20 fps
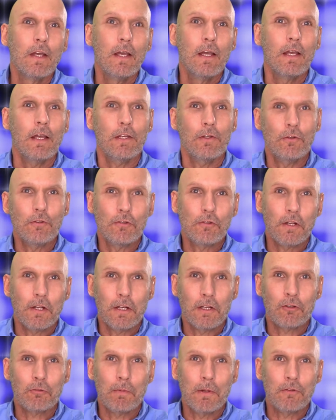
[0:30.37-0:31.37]
It uses
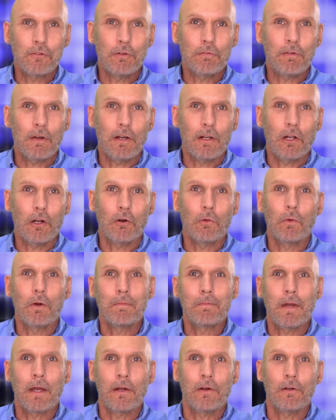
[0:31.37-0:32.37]
inexpensive L R
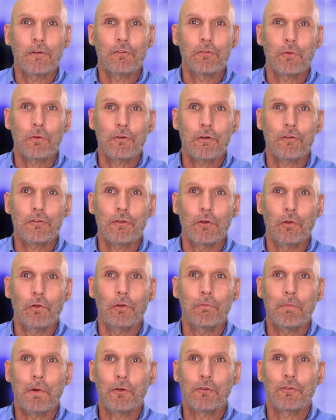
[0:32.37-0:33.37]
one batteries, which are
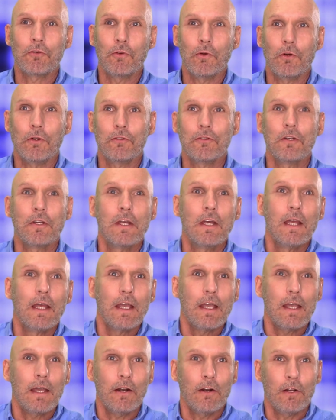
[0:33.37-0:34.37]
sold at most stores
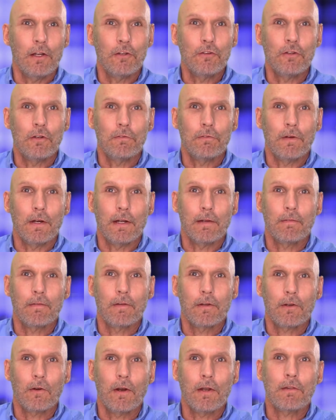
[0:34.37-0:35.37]
and are easy to find.
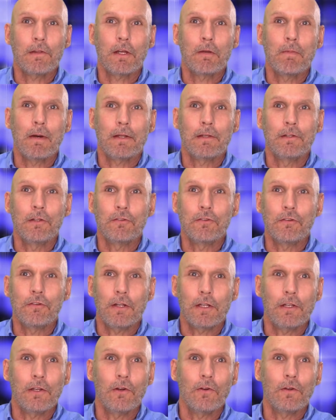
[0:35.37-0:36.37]
The great thing about this is
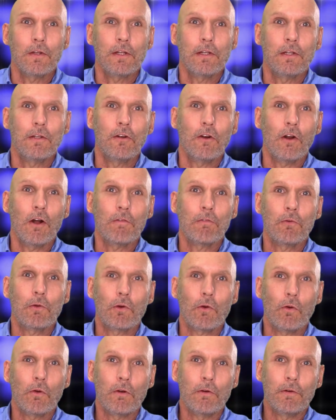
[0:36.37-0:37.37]
that you don't need to turn off the
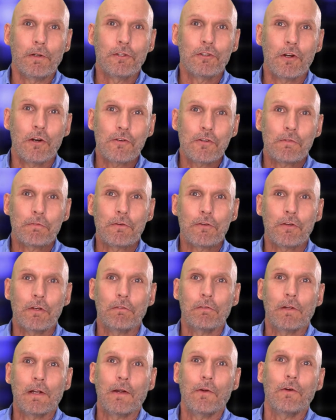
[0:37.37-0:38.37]
recorder and recharge it for
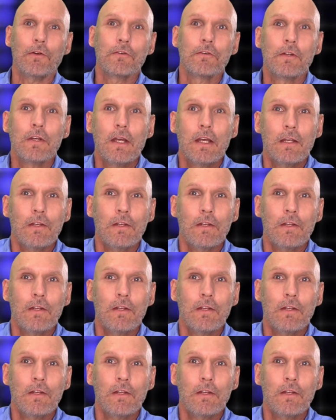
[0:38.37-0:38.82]
several hours.